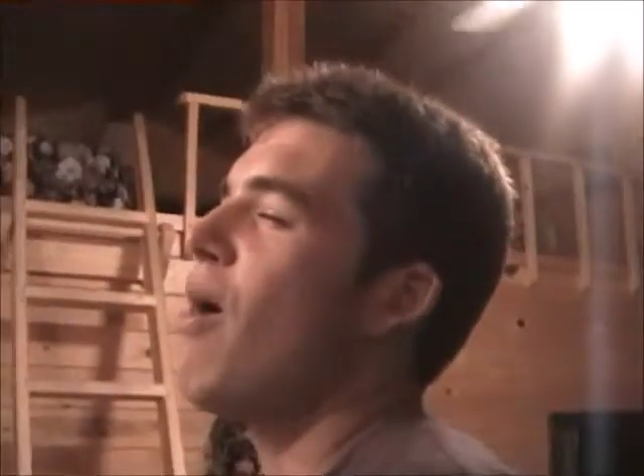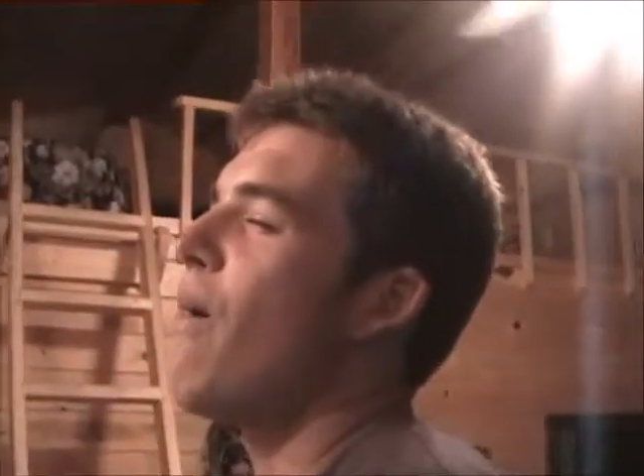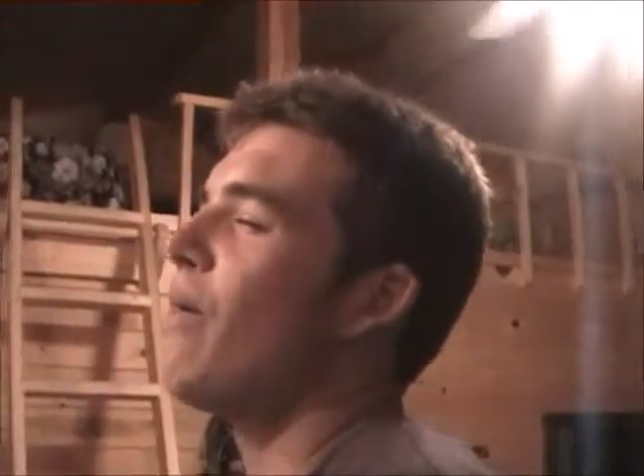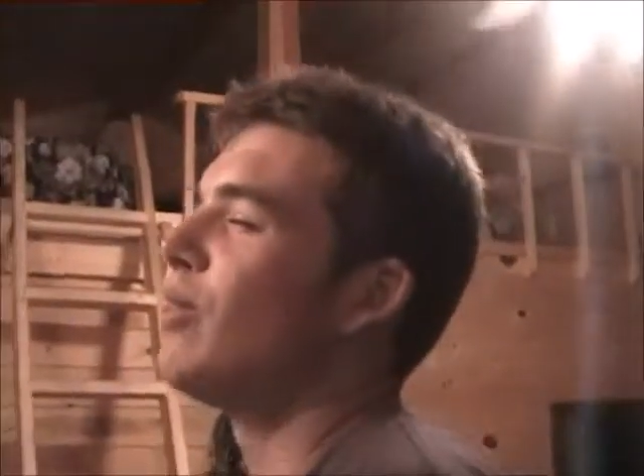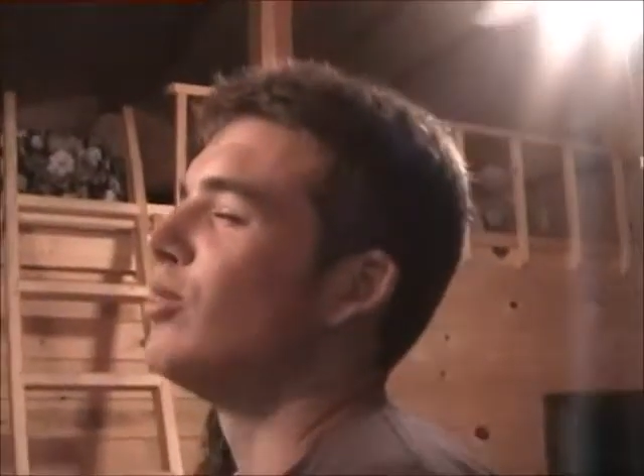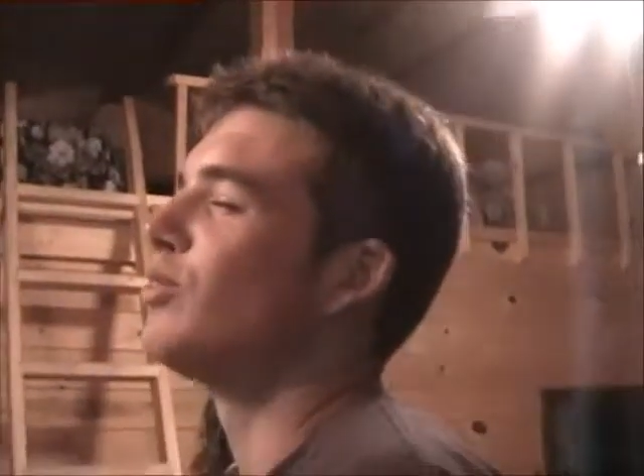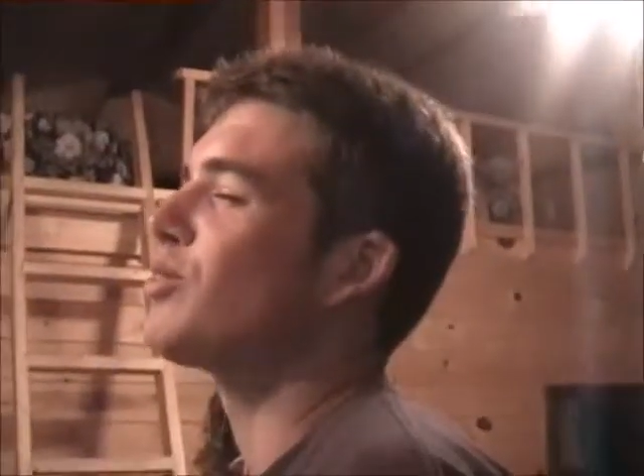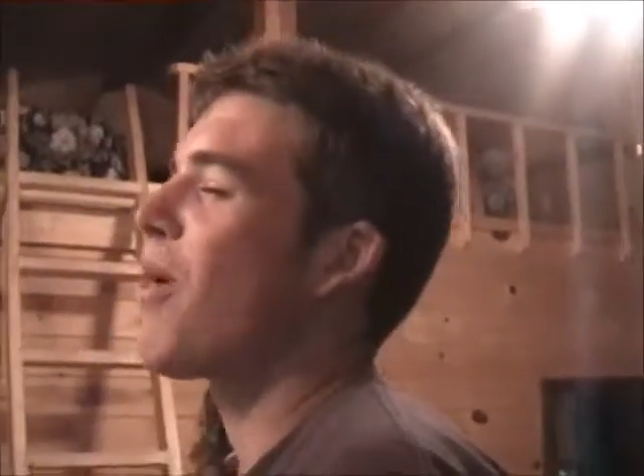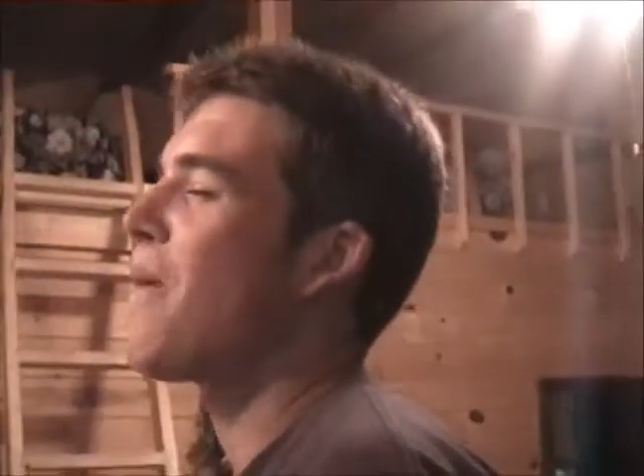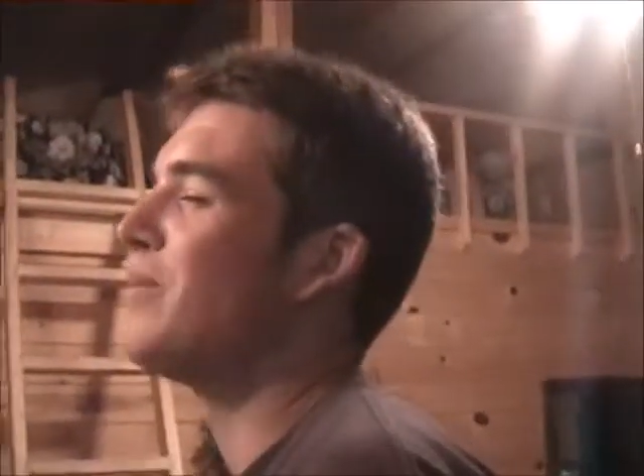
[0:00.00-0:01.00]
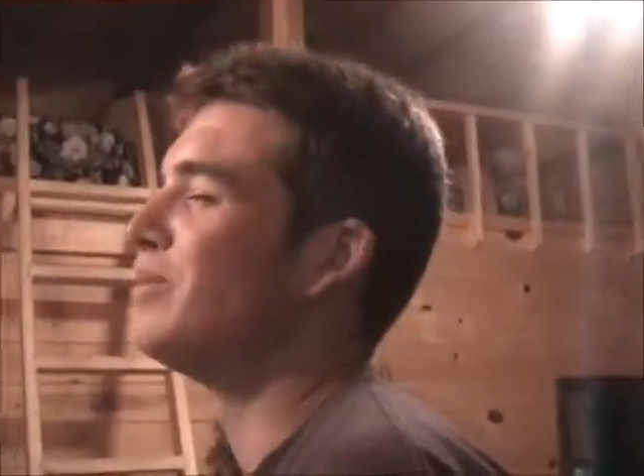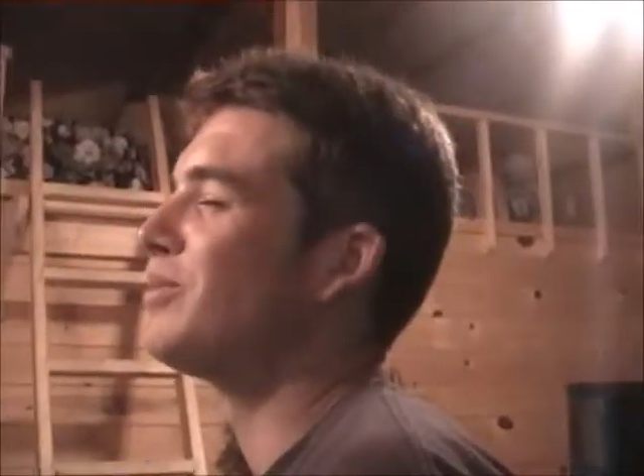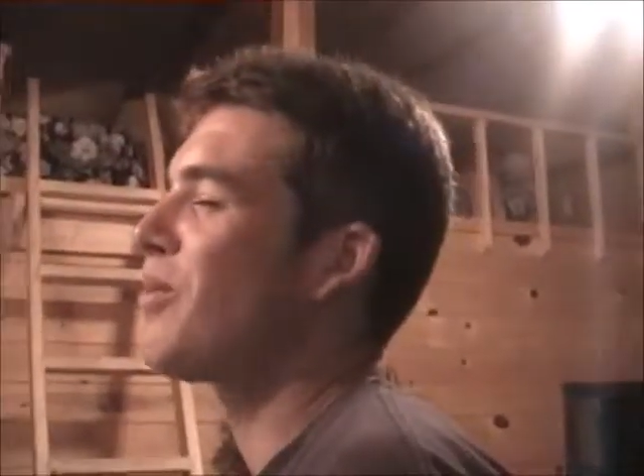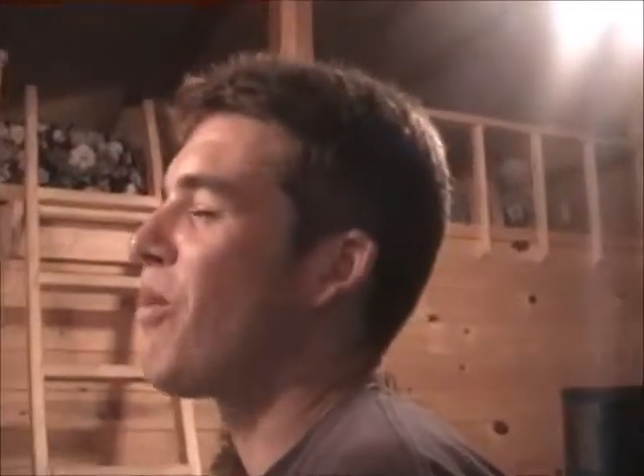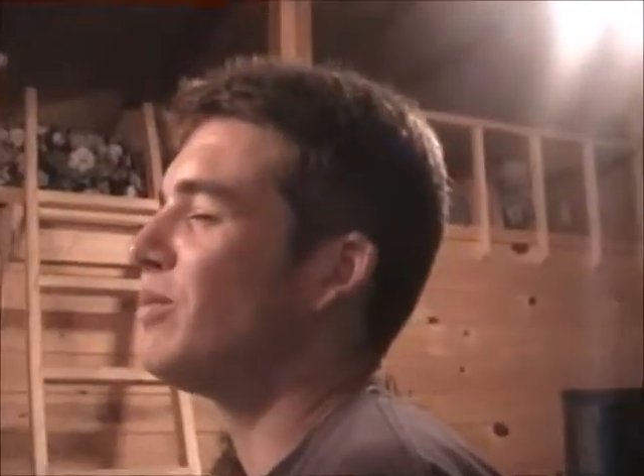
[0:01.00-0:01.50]
That's the first taste. I'm not going to
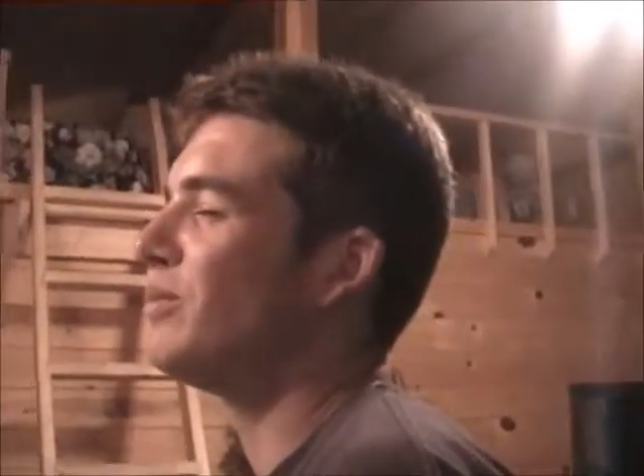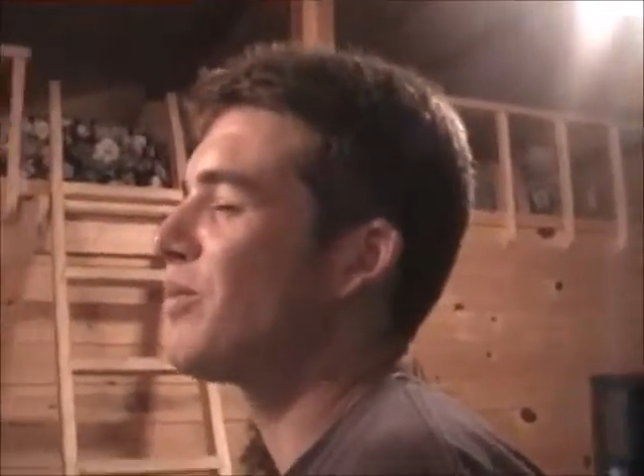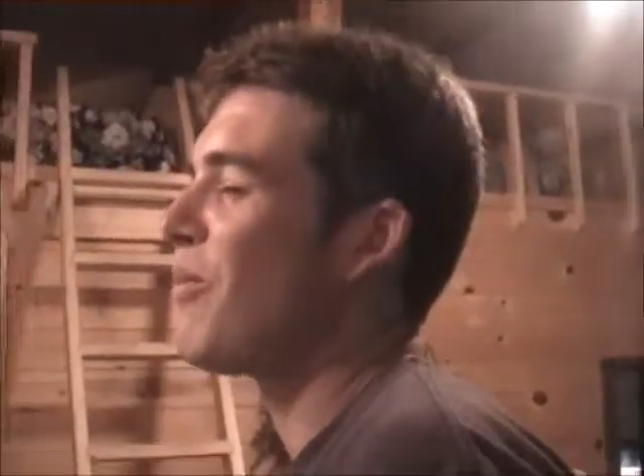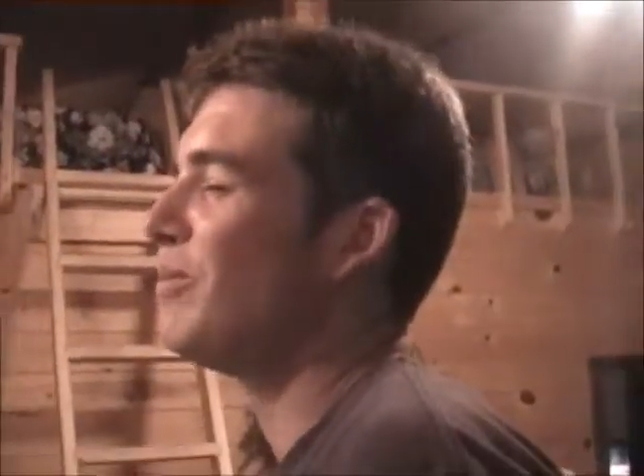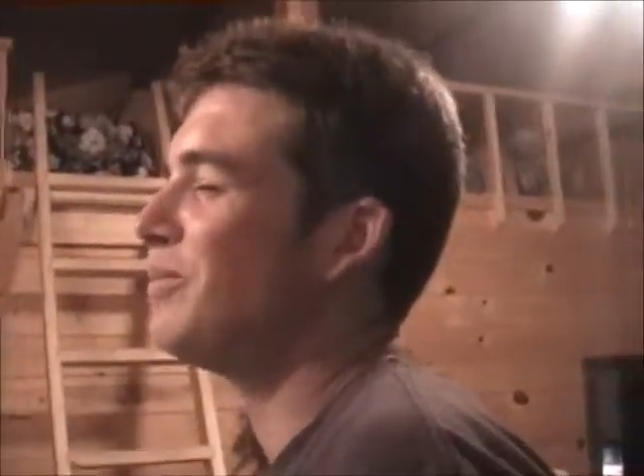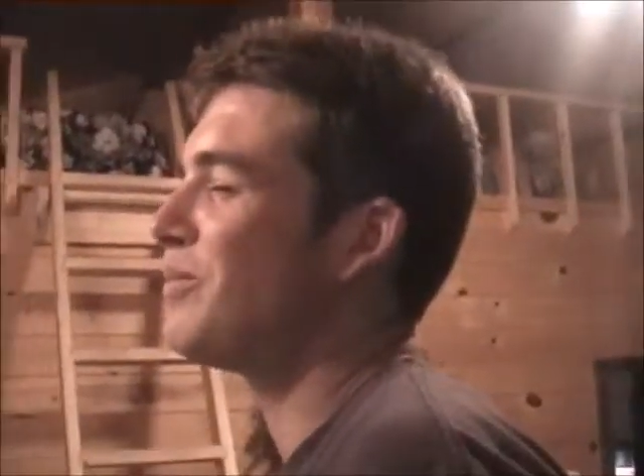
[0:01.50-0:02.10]
tell you what it is.